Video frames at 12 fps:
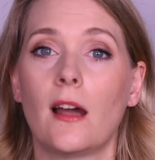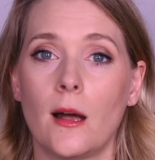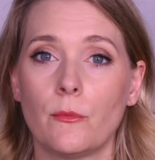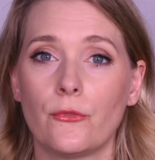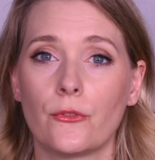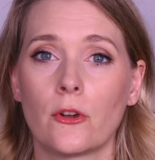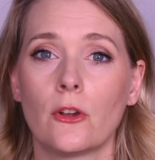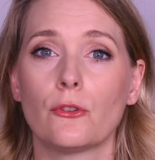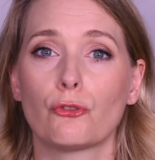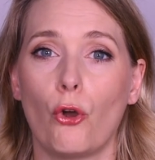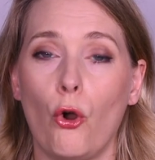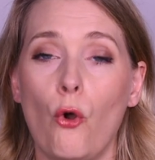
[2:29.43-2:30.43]

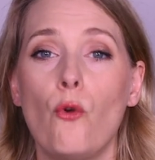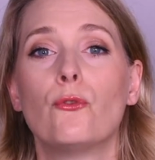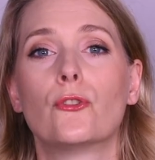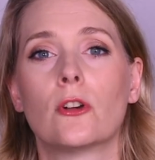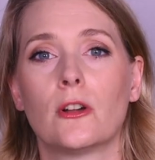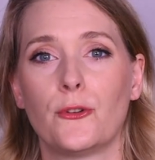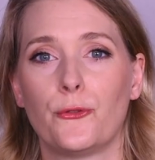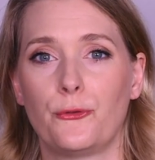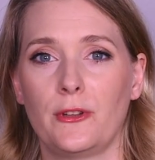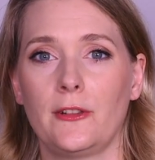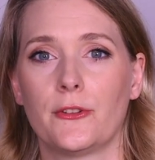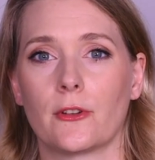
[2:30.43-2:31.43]
comfort over
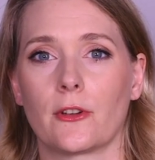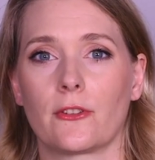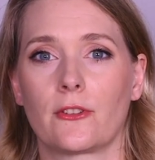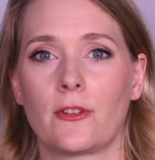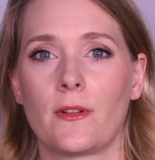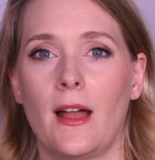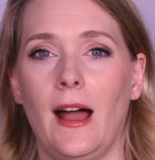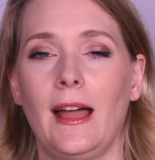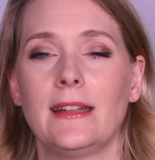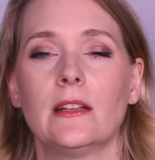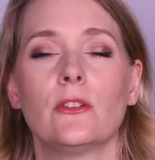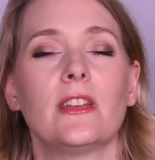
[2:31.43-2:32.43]
filters.
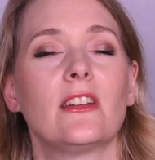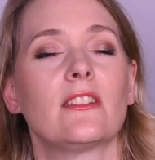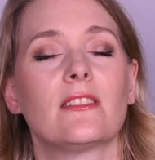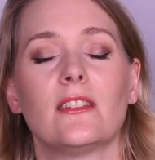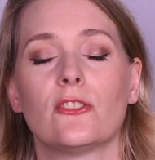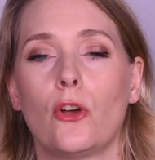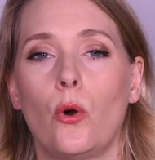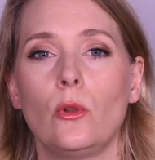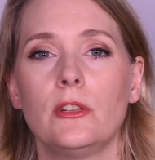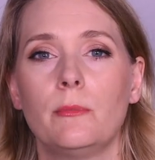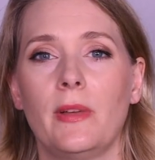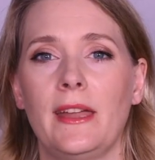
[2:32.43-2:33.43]
I know there is this
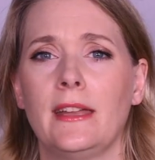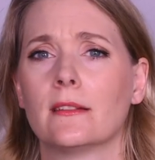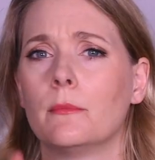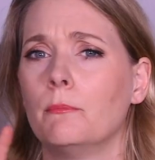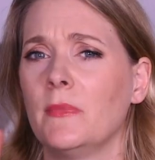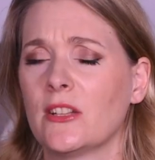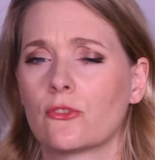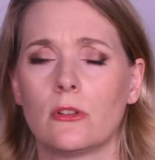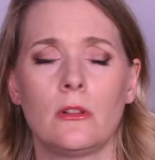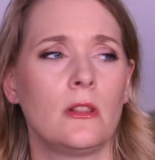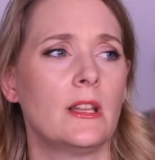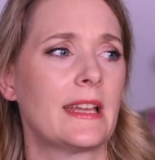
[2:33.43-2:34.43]
whole debate,
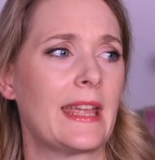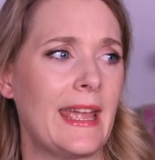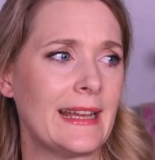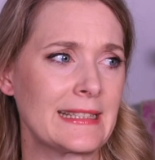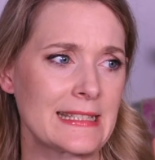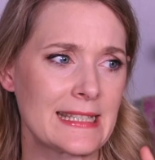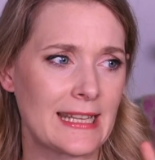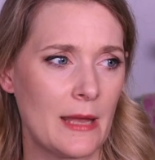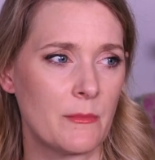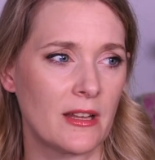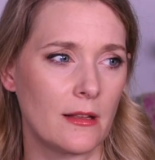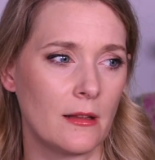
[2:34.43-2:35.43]
mineral against
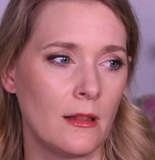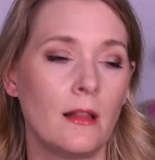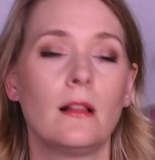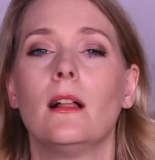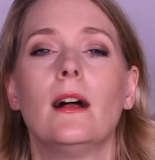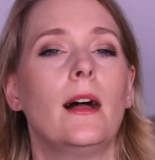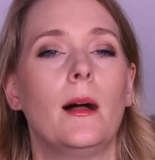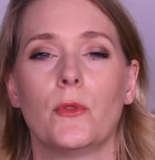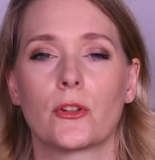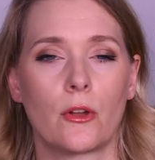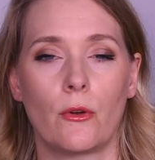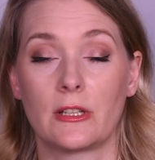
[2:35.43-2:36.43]
chemical,
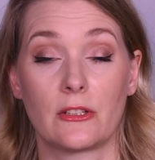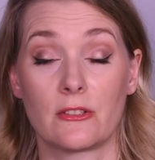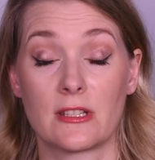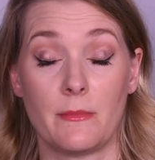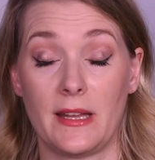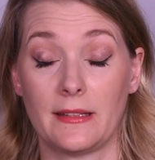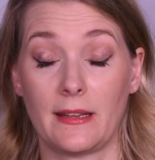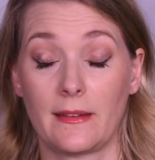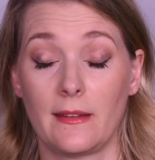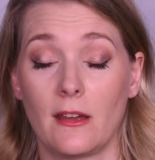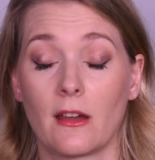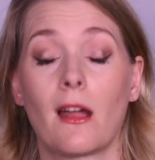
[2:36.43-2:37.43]
I'm not going into
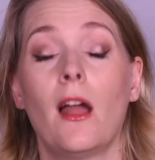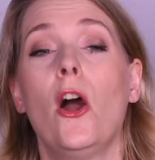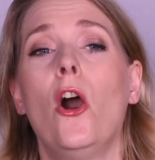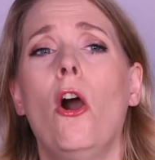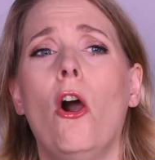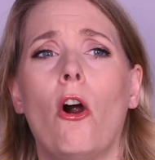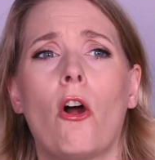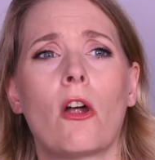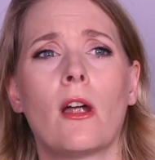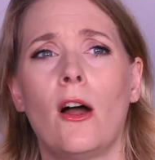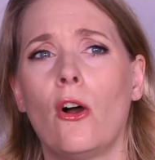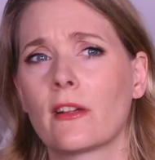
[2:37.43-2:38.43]
semantics here,
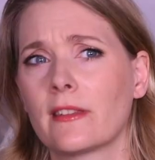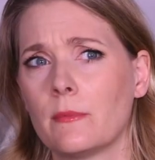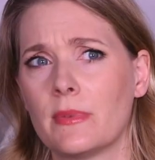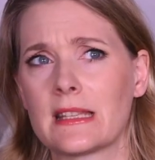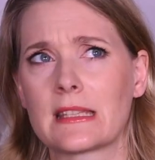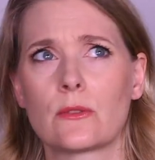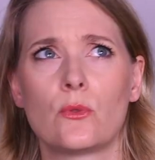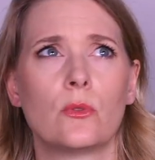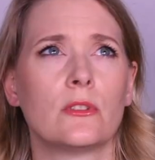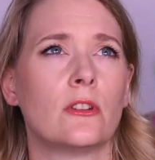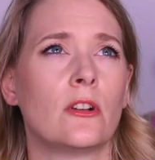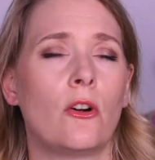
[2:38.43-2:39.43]
or
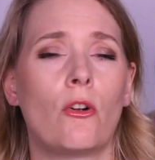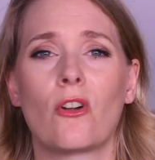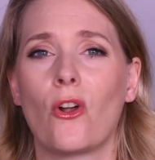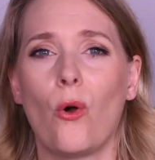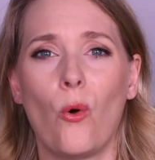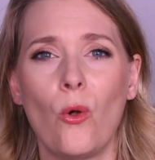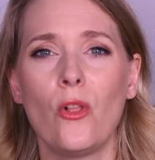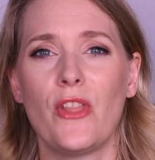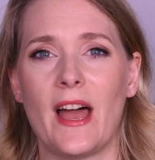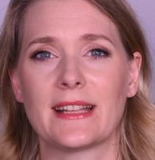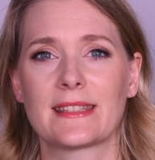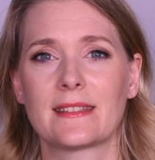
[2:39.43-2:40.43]
oxybenzone or all
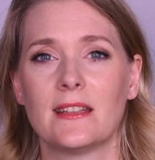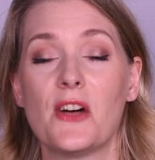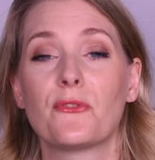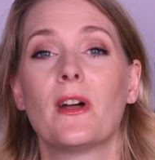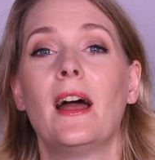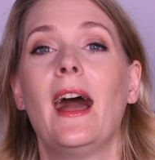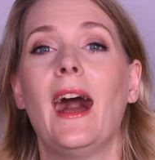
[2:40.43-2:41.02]
that stuff.